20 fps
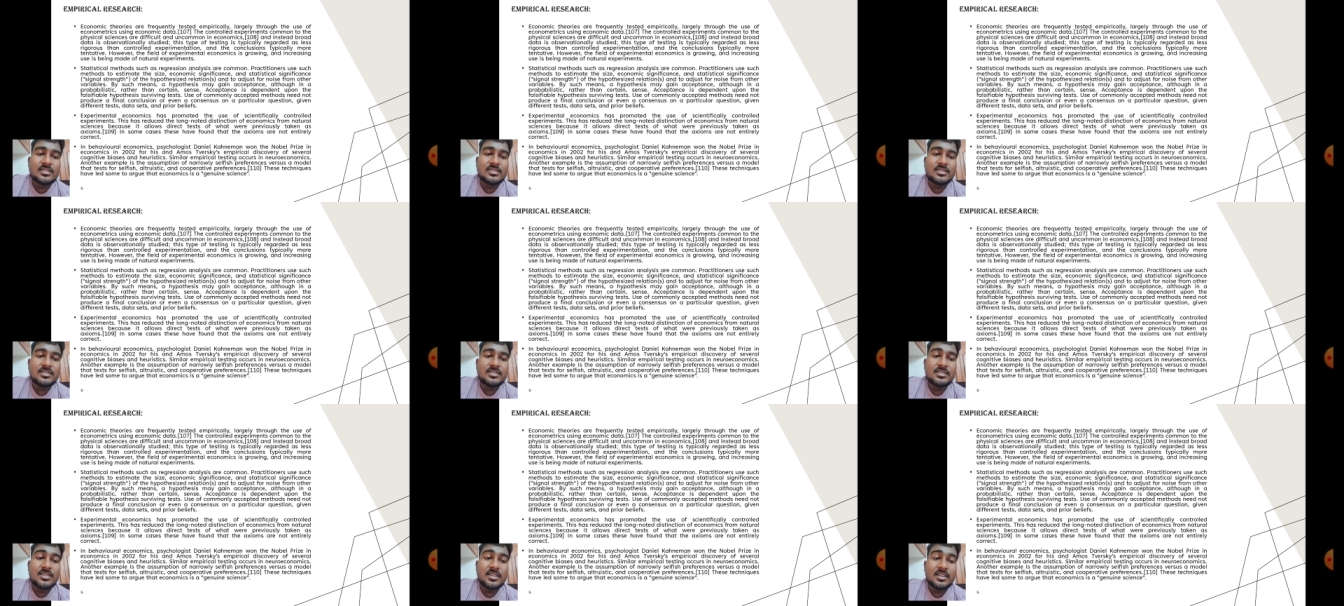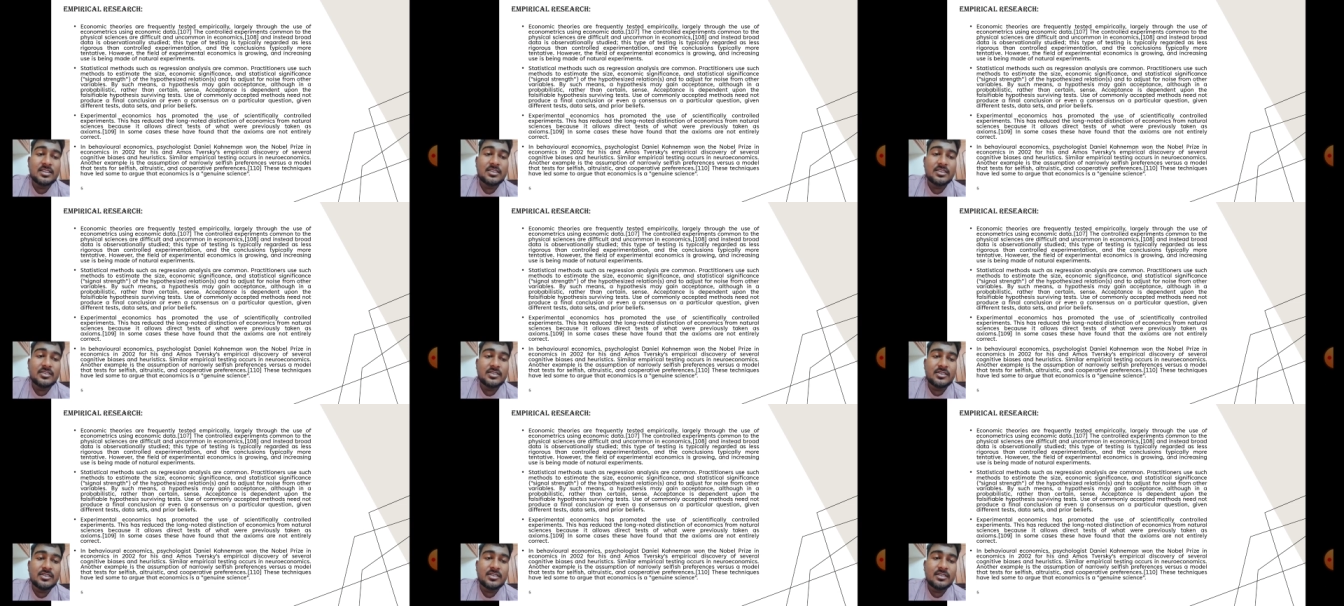
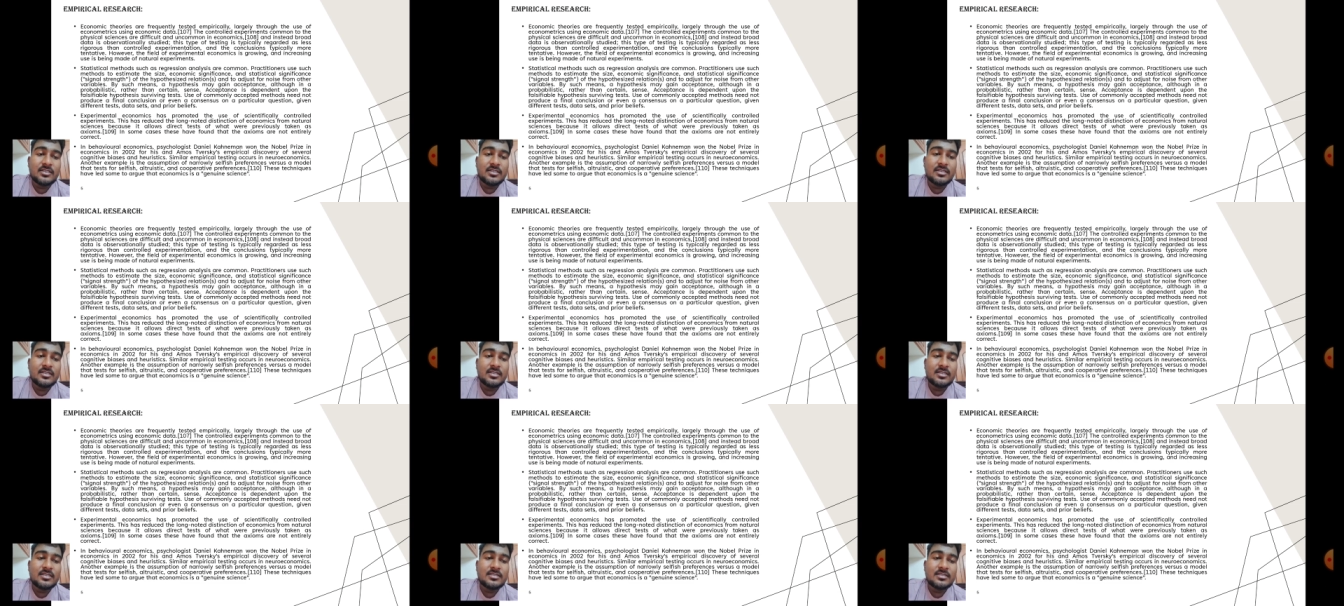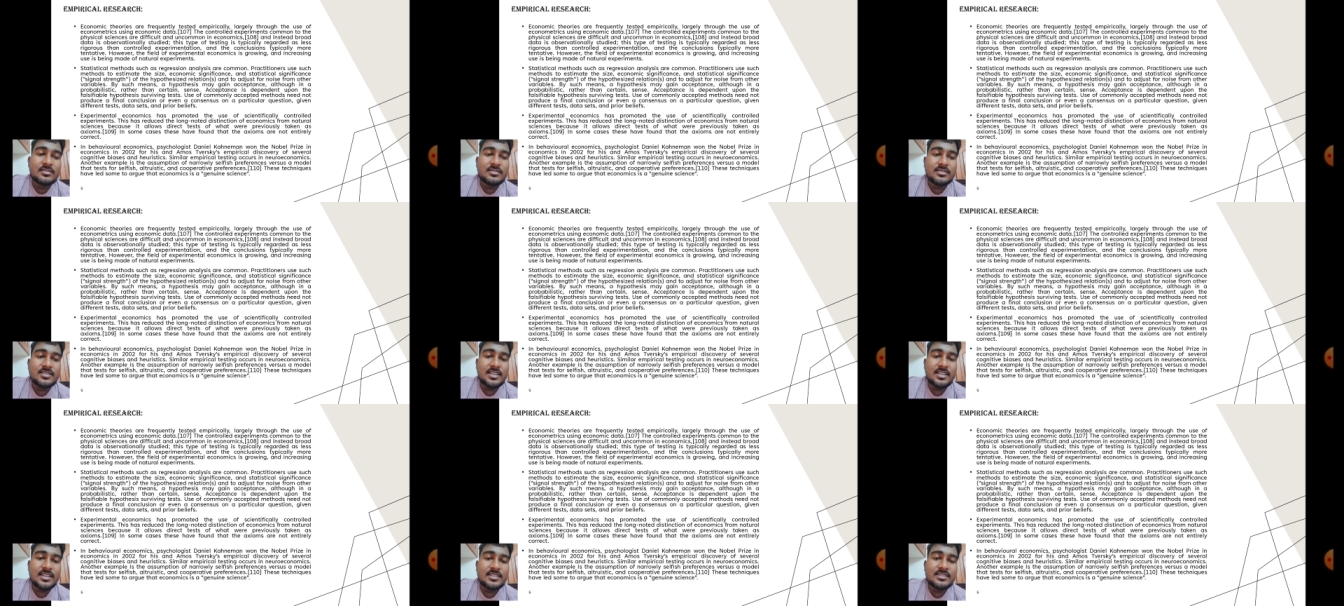genuine
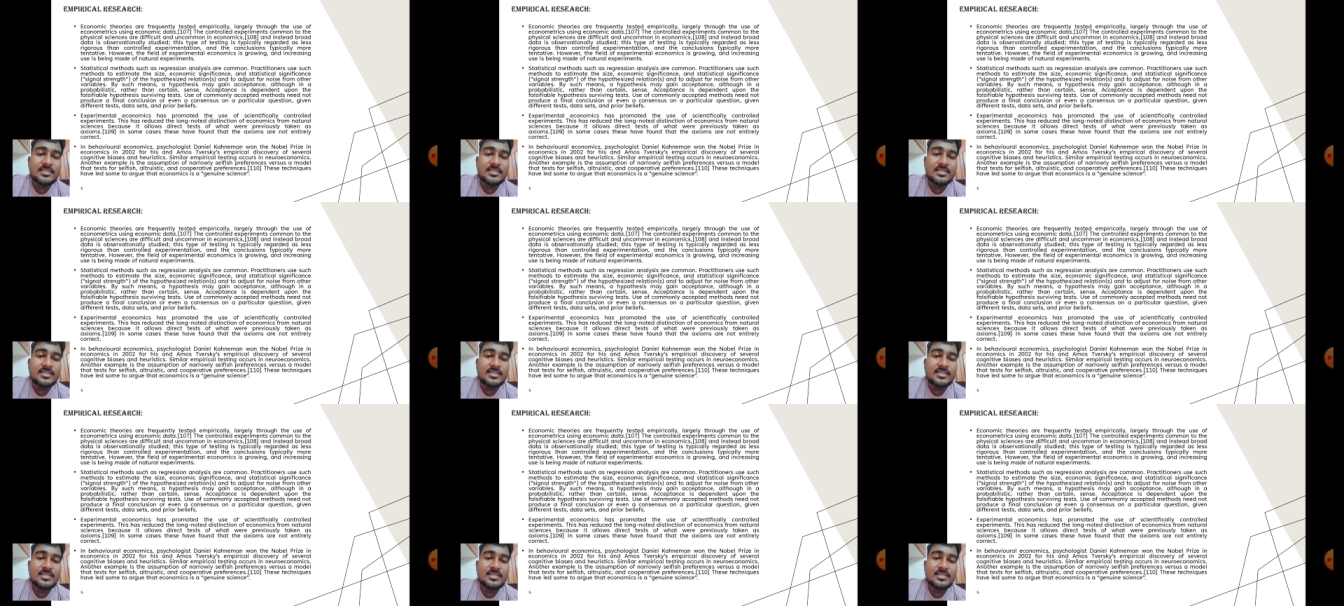science.